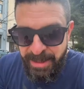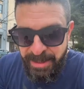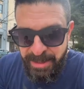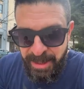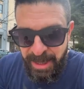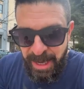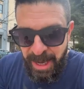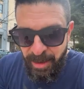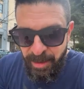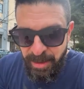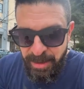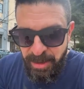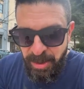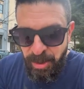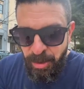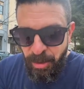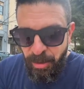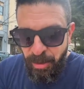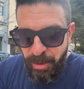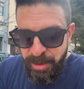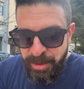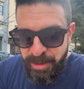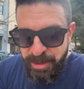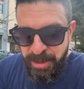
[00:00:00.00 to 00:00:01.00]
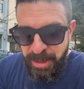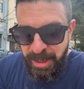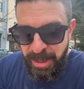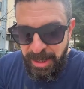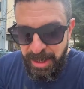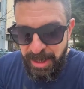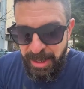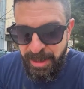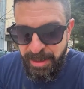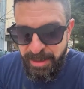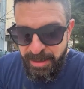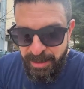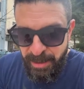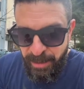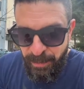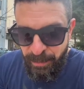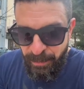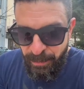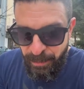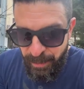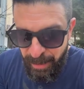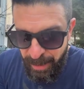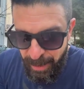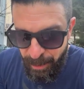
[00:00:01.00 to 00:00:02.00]
as guarantors is
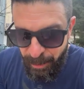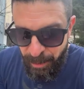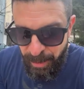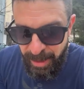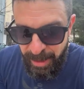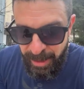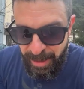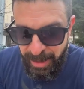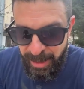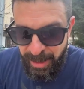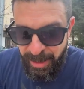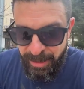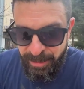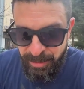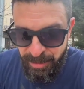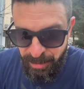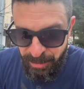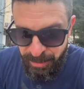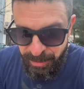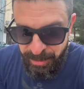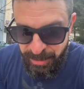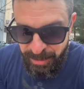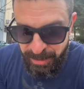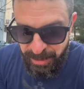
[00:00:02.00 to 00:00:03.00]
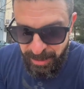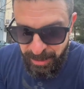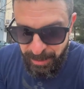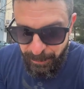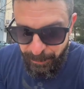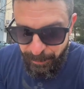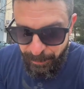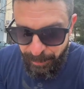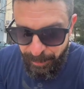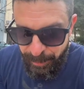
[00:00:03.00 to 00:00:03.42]
very interesting.